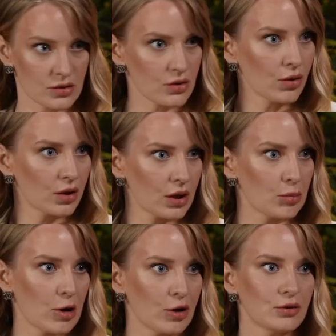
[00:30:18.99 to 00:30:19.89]

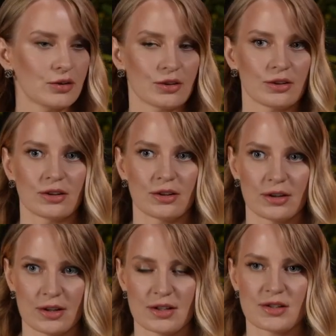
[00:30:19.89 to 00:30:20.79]
Talking about
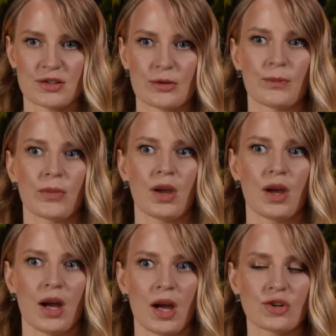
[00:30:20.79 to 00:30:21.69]
this,
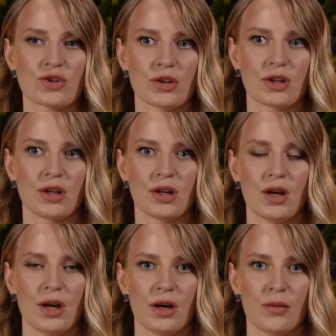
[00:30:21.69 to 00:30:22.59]

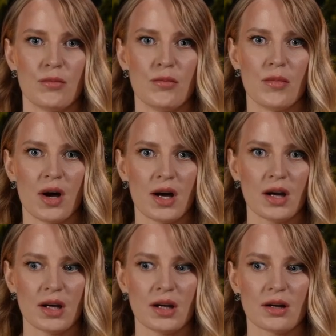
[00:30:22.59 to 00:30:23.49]
actually,
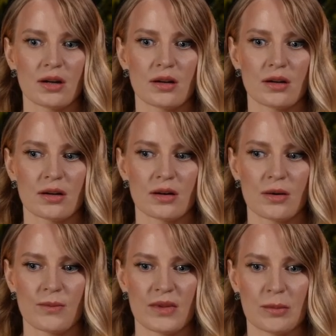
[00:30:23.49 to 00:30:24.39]
my
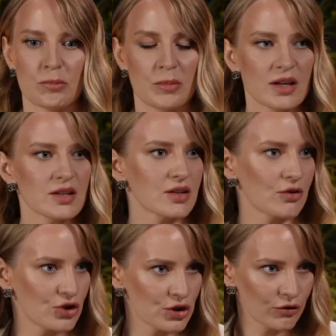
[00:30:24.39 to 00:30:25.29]
the biggest
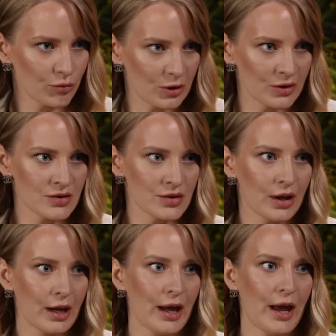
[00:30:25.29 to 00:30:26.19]
achievement
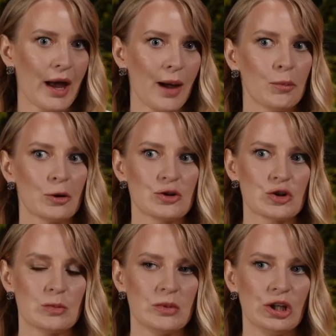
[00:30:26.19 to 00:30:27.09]

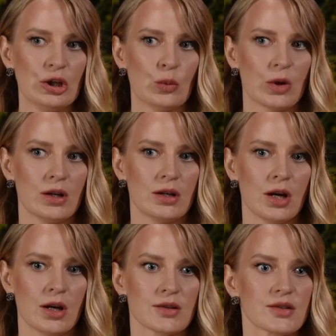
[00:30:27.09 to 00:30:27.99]
happened to me
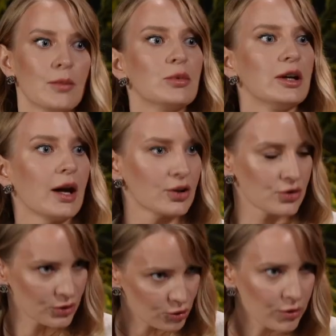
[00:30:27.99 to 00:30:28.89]
when somebody
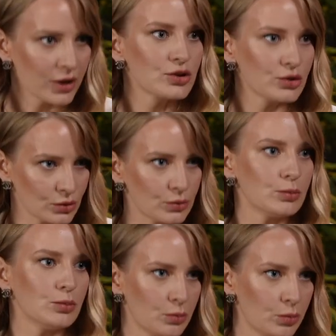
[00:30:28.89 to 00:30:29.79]
actually tried to
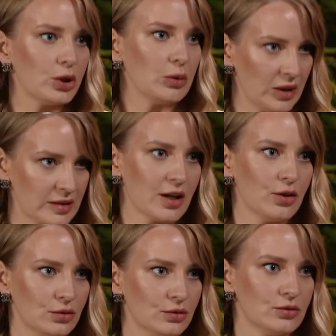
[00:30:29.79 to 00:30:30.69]
bring me
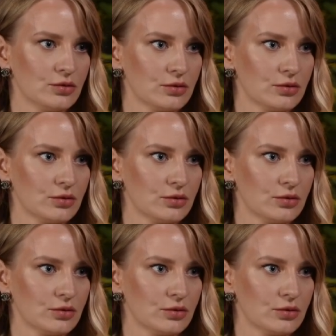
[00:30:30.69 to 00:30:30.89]
down.